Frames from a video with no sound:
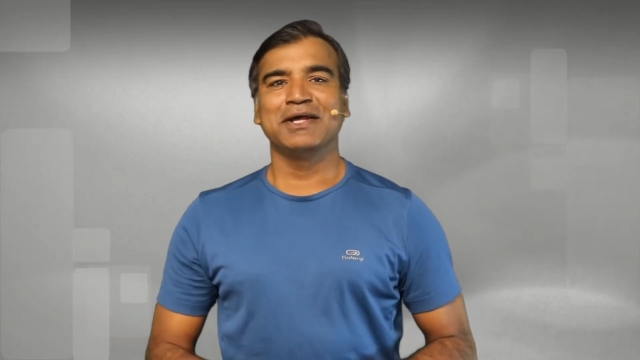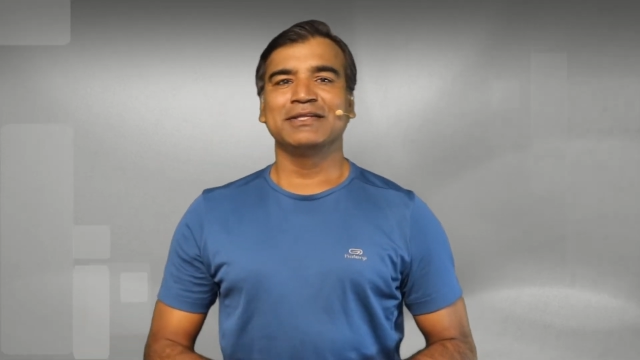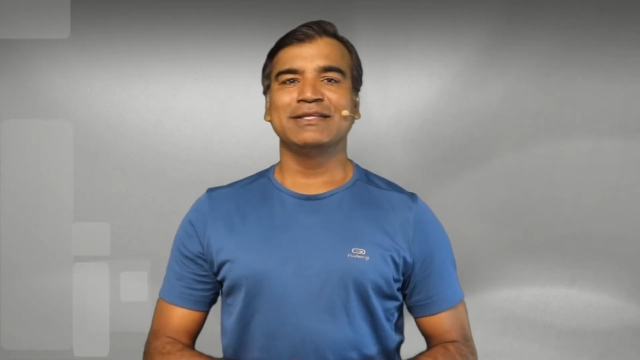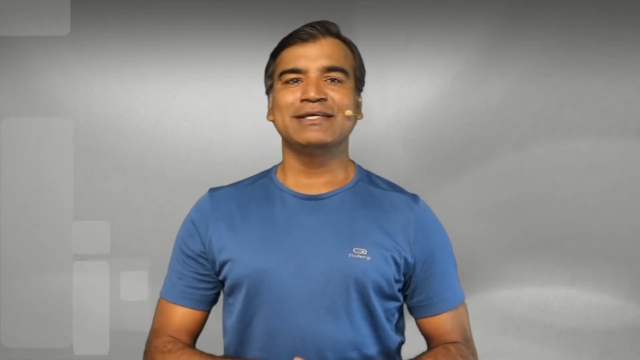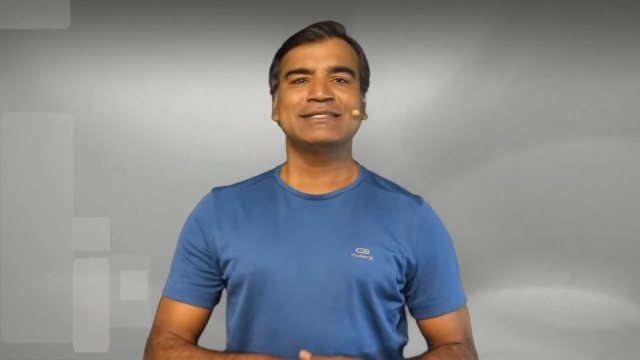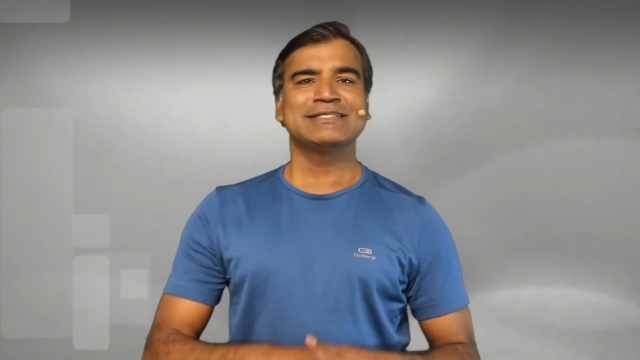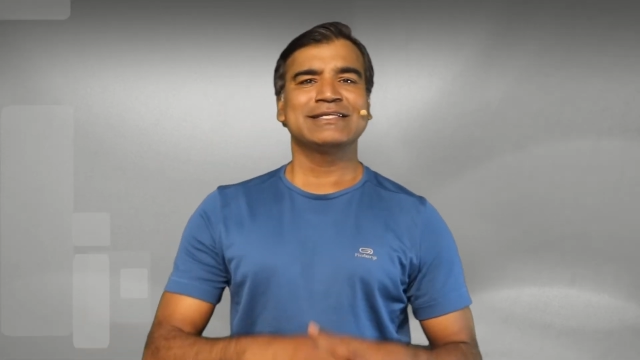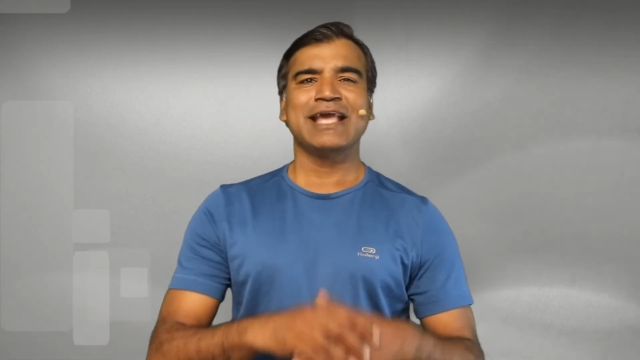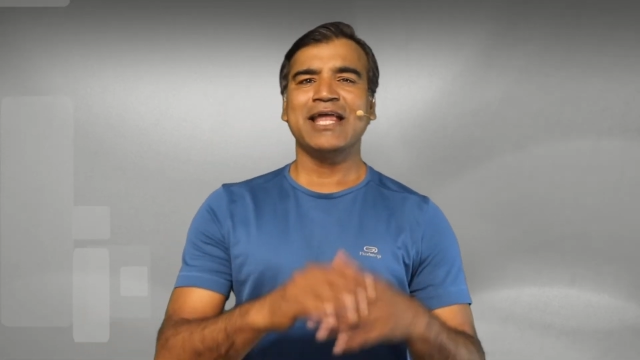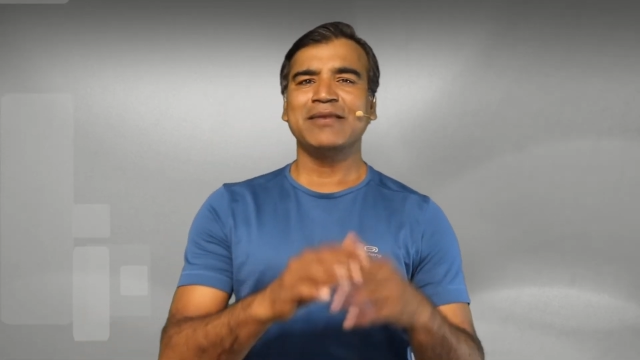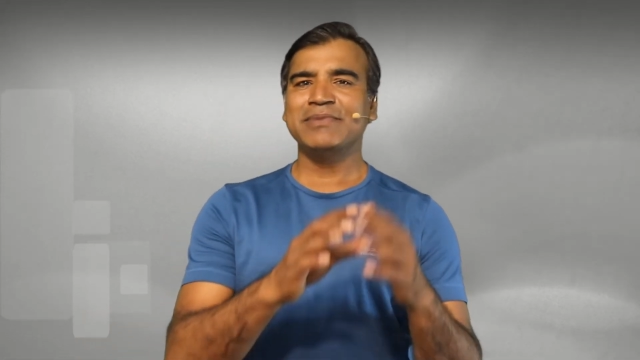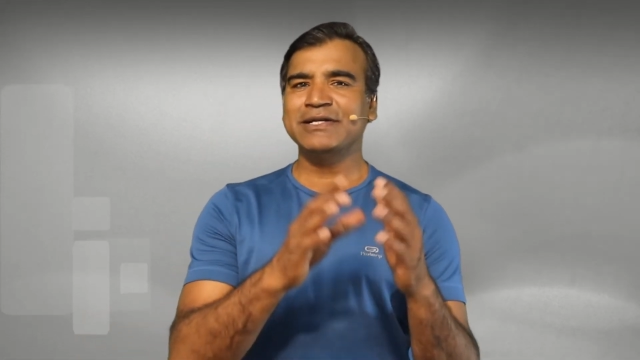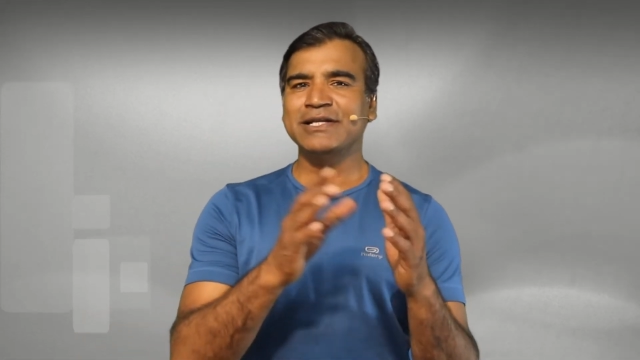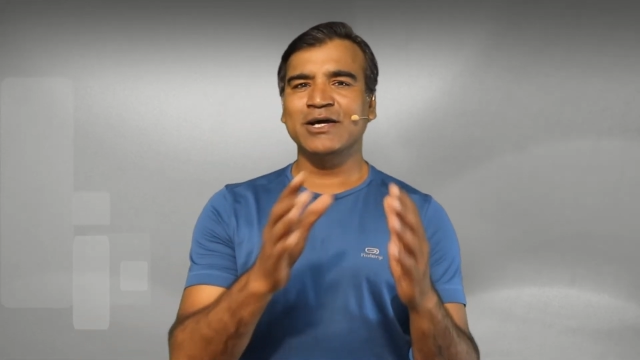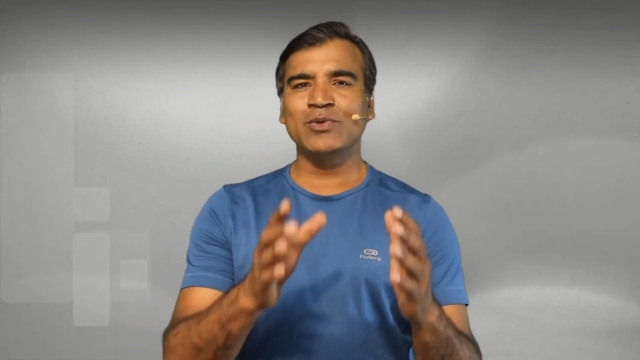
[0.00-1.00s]
This can
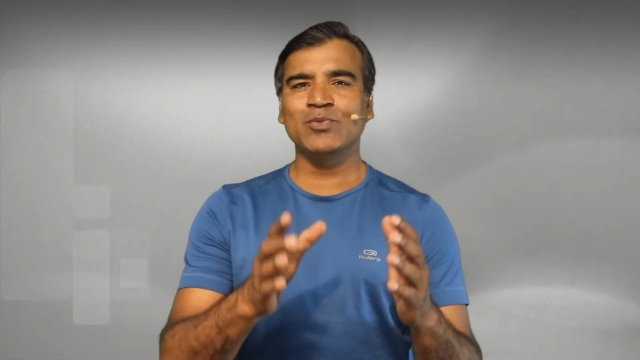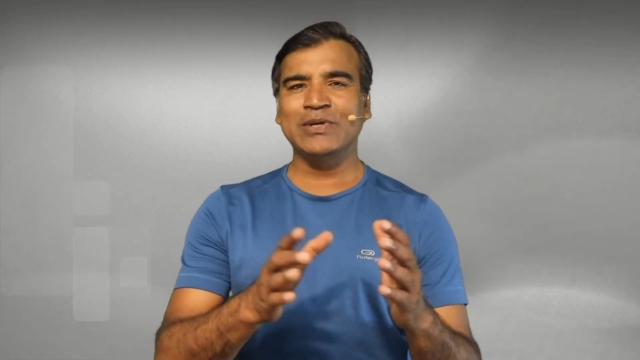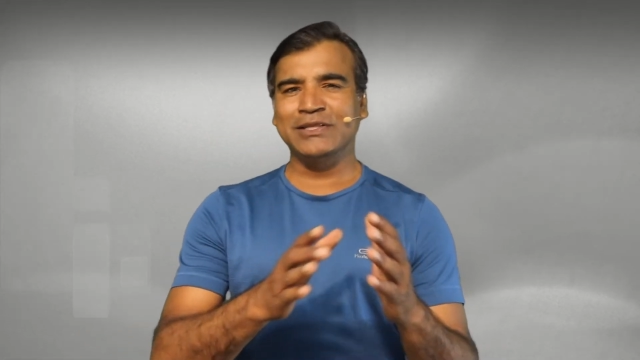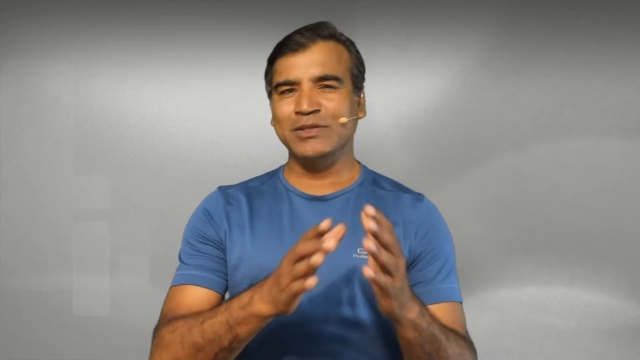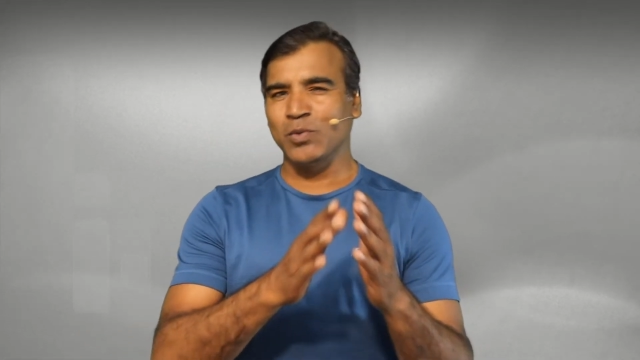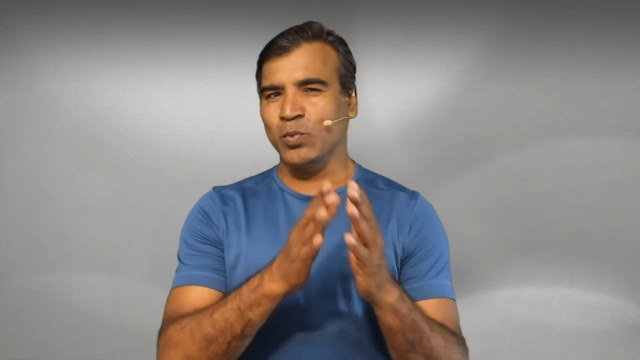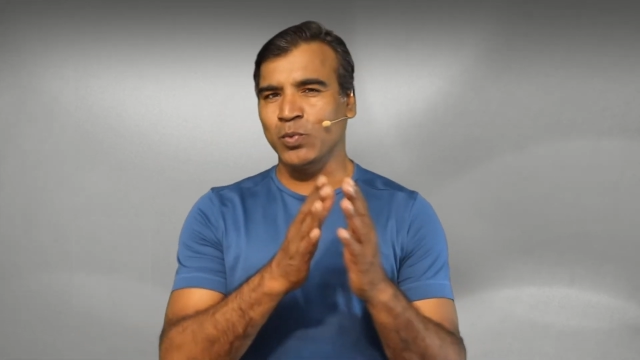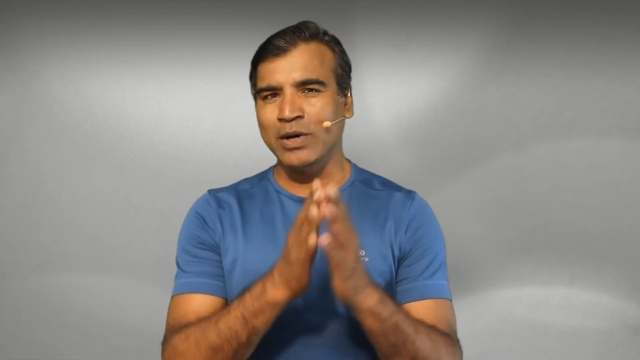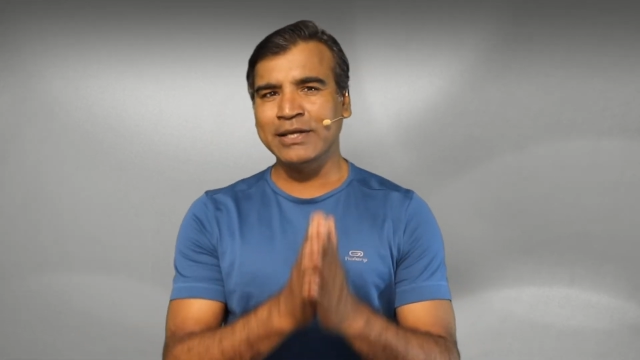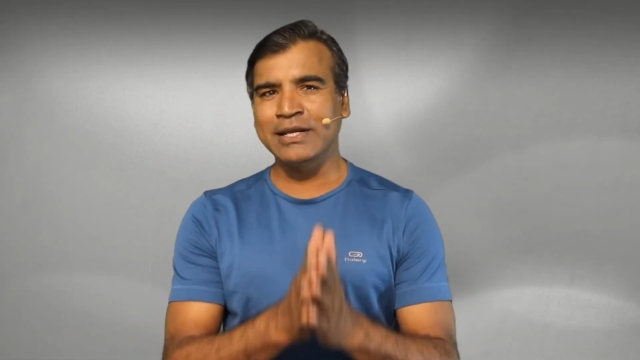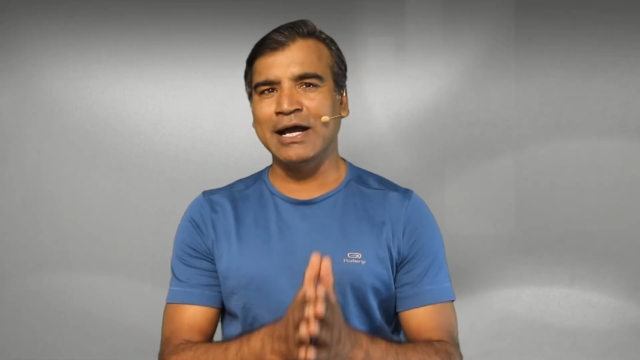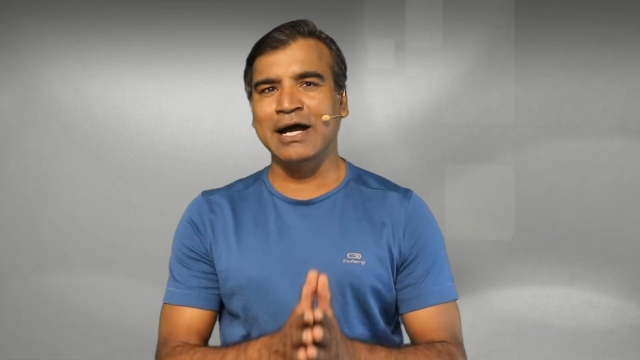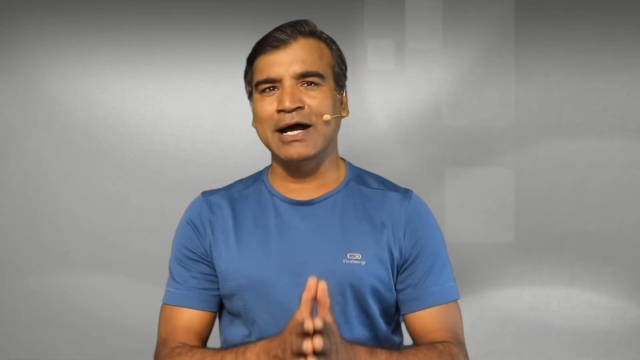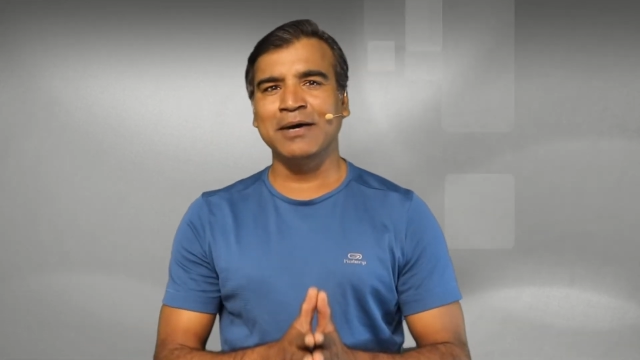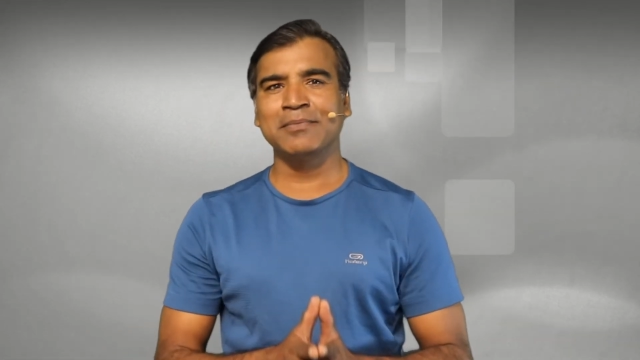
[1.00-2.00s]
be done with one
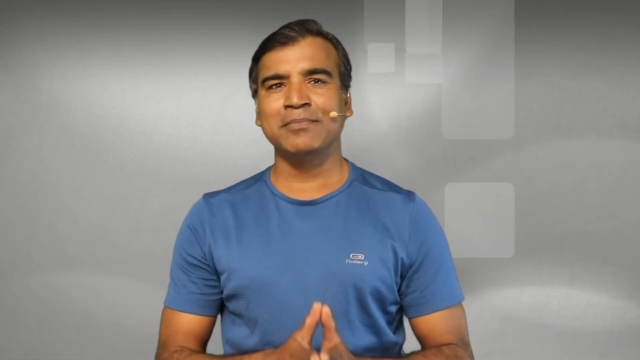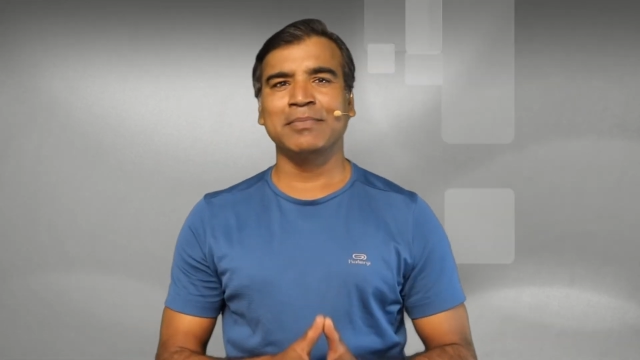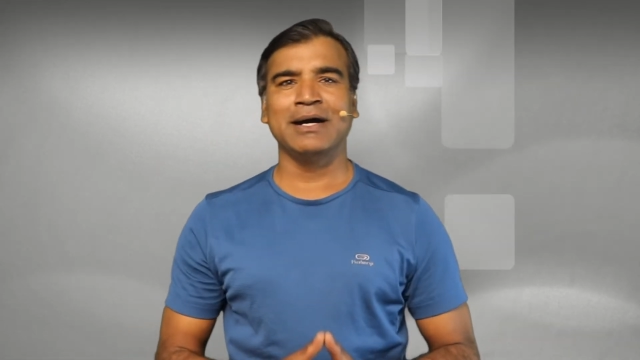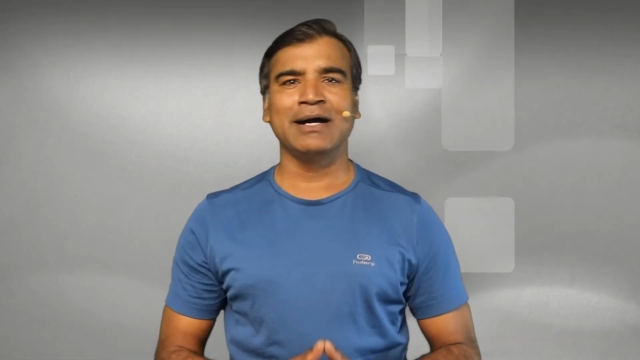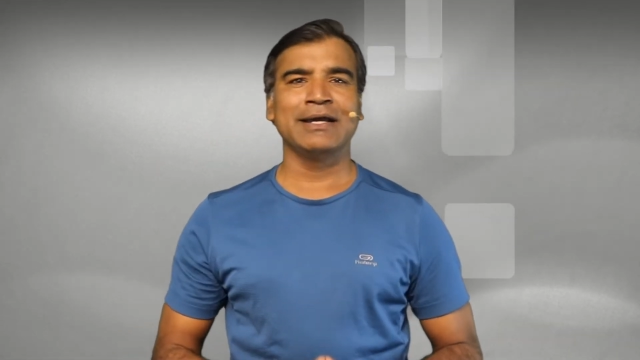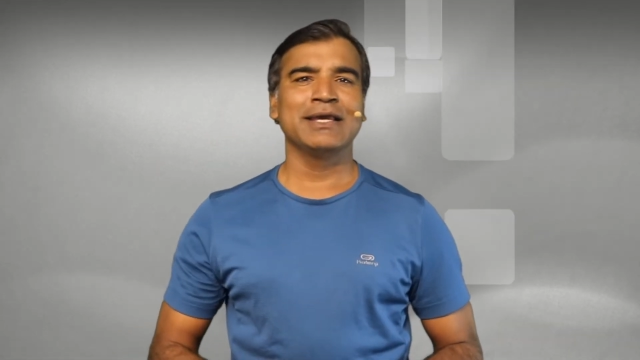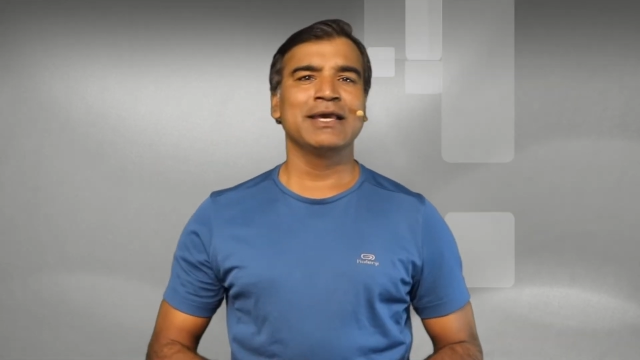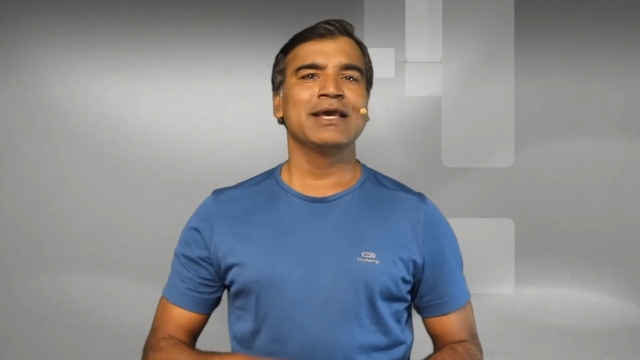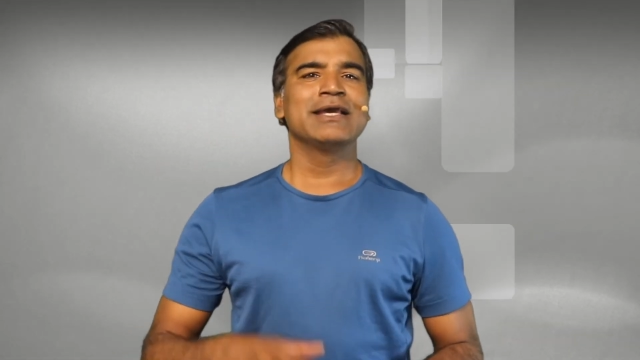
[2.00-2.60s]
arm by